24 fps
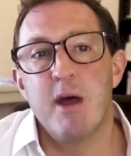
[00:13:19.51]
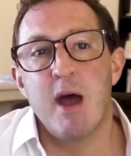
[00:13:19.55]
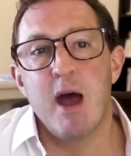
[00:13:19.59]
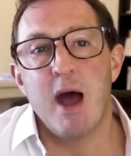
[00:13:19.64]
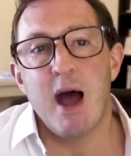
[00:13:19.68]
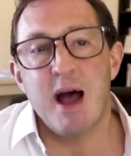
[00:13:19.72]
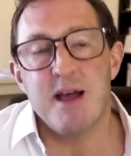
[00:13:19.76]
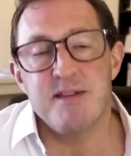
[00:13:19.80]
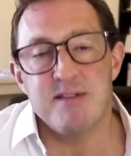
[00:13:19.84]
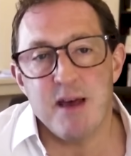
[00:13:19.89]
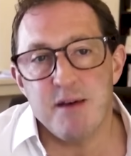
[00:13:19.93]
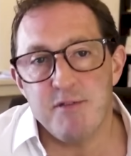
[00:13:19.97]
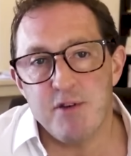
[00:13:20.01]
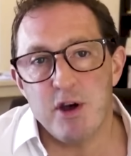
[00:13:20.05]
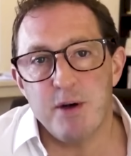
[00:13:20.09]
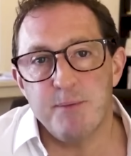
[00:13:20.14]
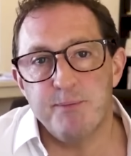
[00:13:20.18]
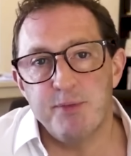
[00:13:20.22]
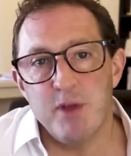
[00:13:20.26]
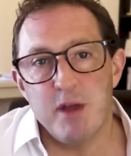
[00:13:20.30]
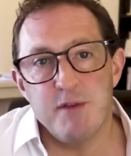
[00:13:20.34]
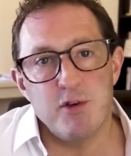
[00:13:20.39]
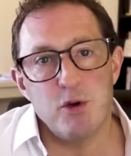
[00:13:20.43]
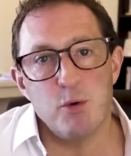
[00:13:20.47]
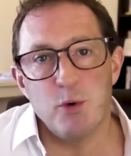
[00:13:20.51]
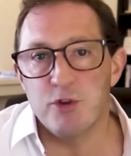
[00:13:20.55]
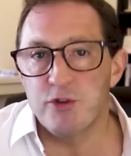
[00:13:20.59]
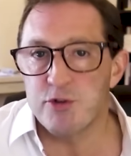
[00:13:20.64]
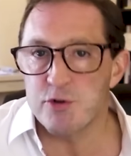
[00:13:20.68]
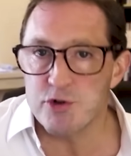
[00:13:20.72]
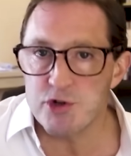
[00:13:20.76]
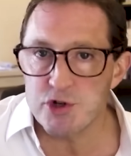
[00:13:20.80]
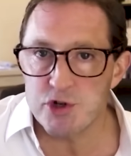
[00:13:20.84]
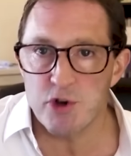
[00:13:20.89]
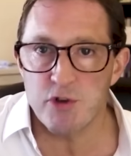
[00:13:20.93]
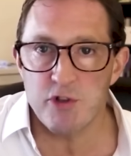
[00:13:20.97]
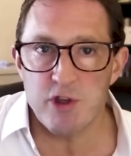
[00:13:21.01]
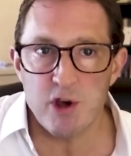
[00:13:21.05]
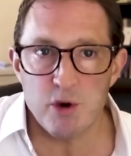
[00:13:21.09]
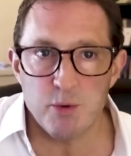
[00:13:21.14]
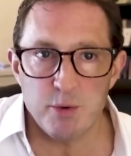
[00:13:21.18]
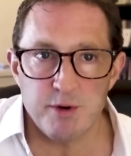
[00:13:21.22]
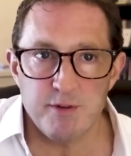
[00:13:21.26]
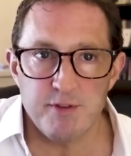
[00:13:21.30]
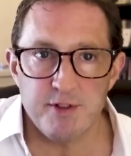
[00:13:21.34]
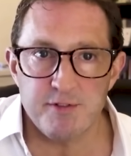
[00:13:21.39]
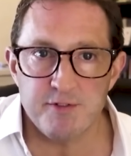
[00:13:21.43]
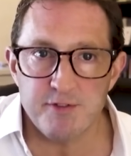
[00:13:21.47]
As ever, if you want to ensure that you're one
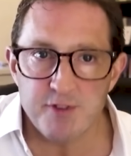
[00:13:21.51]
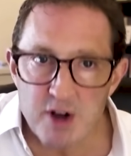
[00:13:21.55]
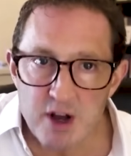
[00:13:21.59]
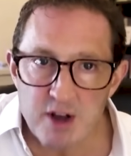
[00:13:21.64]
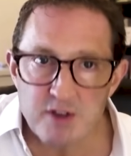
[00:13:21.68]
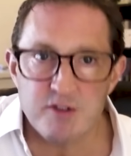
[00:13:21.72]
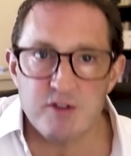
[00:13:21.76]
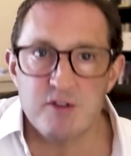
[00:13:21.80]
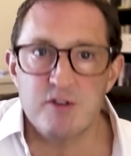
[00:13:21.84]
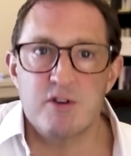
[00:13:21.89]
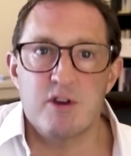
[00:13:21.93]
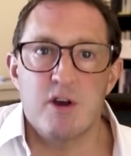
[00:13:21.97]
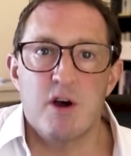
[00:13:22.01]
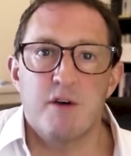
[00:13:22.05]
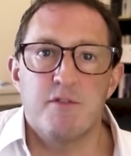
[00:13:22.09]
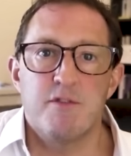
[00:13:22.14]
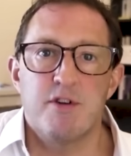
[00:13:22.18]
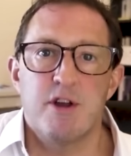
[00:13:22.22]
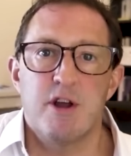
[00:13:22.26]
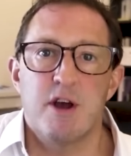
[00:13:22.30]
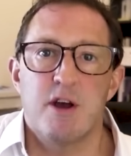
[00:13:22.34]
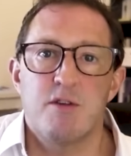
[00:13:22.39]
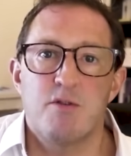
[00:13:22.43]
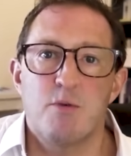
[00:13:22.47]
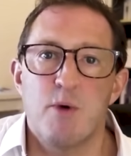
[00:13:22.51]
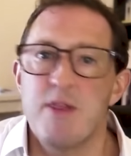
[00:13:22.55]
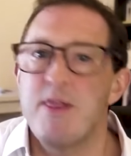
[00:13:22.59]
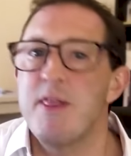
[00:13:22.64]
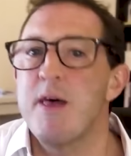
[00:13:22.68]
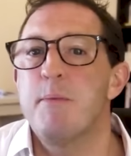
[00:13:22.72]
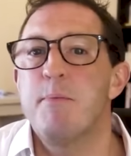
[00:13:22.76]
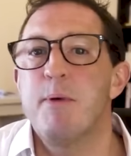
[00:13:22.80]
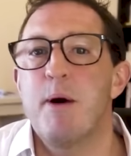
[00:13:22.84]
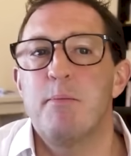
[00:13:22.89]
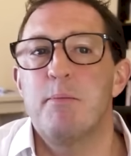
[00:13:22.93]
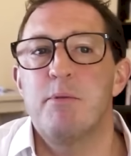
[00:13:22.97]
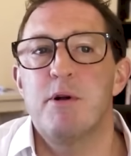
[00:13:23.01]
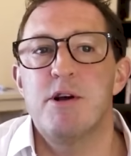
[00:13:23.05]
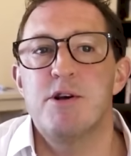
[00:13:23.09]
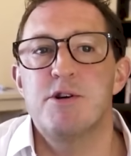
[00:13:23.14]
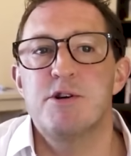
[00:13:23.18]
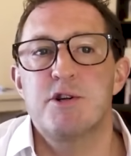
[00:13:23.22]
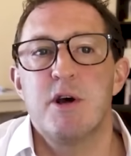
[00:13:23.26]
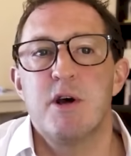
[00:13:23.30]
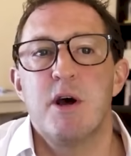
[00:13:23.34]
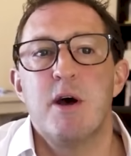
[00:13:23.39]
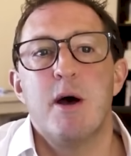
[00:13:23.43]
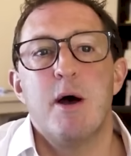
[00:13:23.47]
of the first to see our videos when they're
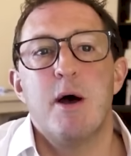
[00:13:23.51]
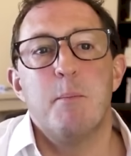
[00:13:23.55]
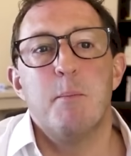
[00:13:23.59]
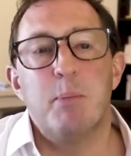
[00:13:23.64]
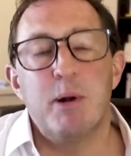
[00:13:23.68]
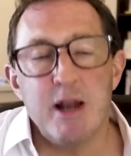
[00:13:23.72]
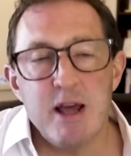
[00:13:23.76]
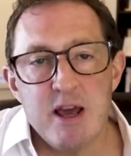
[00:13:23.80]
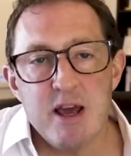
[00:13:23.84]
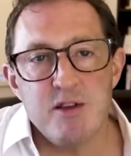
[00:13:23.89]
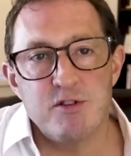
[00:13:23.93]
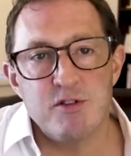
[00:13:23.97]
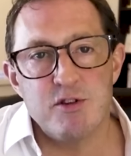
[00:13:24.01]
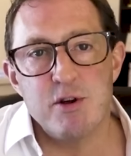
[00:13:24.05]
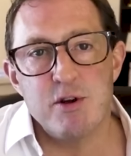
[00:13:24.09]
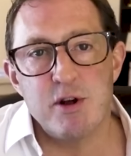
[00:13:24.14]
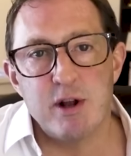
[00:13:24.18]
published, please do